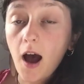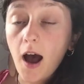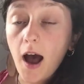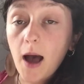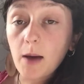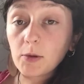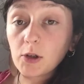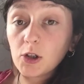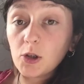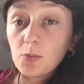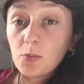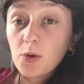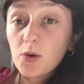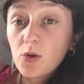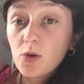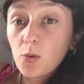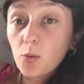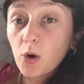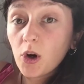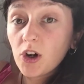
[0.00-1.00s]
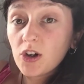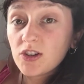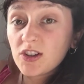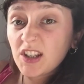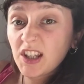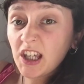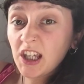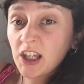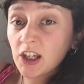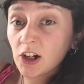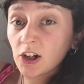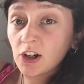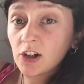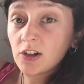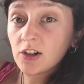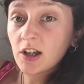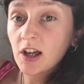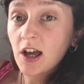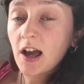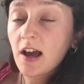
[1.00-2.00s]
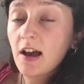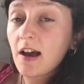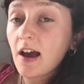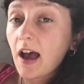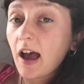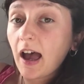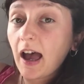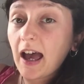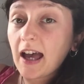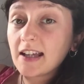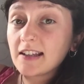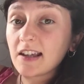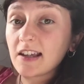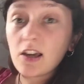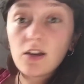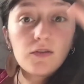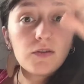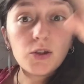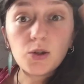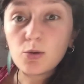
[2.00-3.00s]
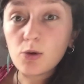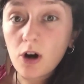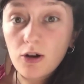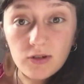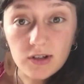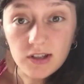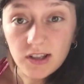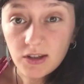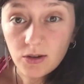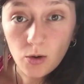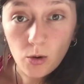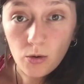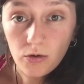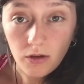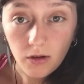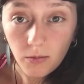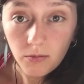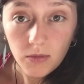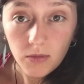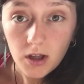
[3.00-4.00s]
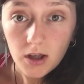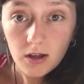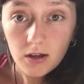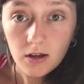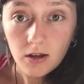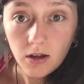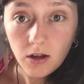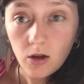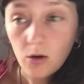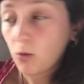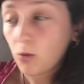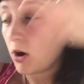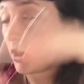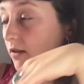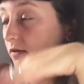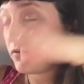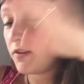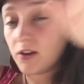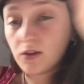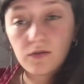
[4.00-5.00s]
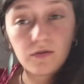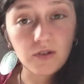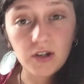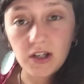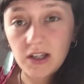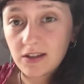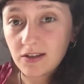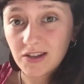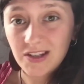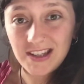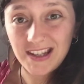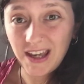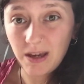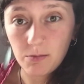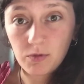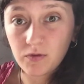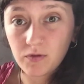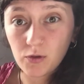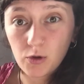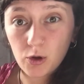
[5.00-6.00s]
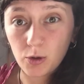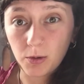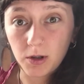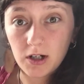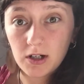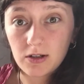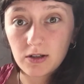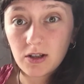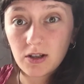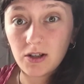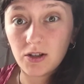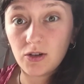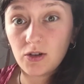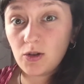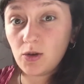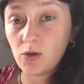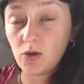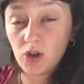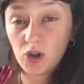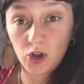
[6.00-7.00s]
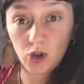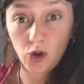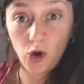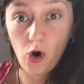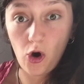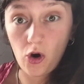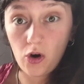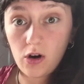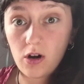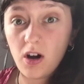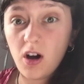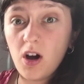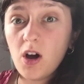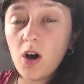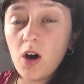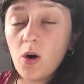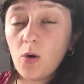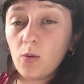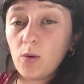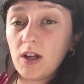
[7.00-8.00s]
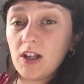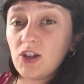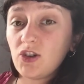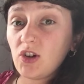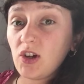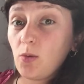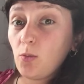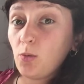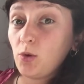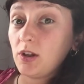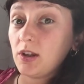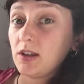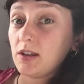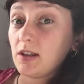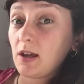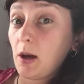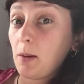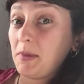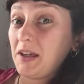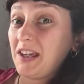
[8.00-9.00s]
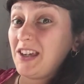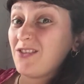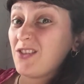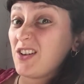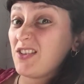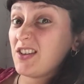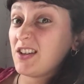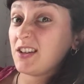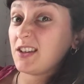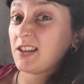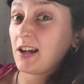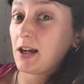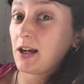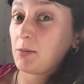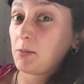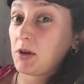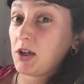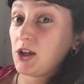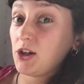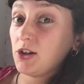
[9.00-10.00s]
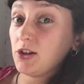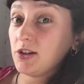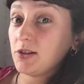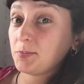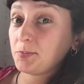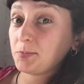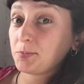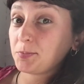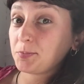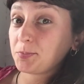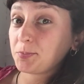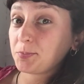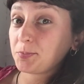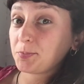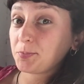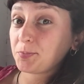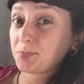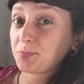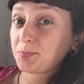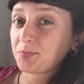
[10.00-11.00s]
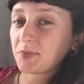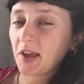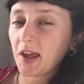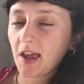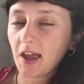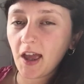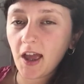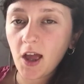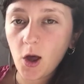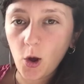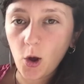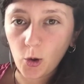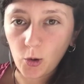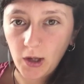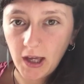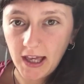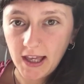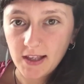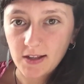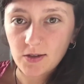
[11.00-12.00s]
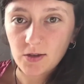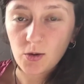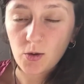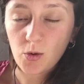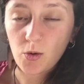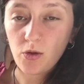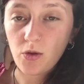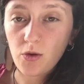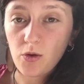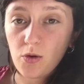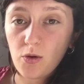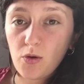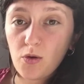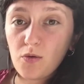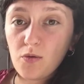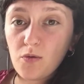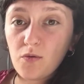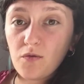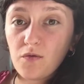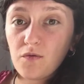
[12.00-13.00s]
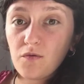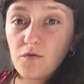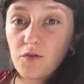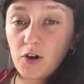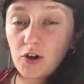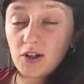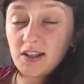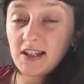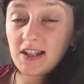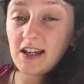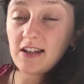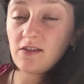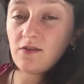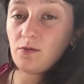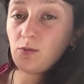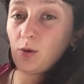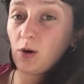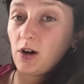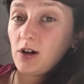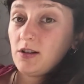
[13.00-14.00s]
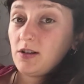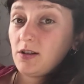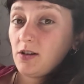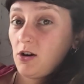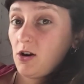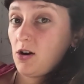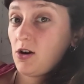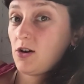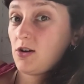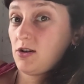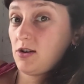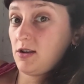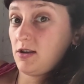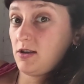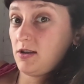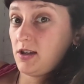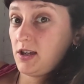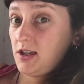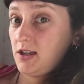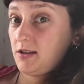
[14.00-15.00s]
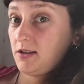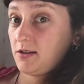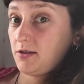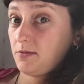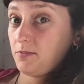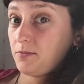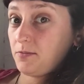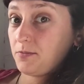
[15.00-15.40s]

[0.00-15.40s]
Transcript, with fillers: I'm going to put the words here, and if you already know them, well, feel free to skip forward to the song, which will appear at this time here. Okay, so the first set of words are these.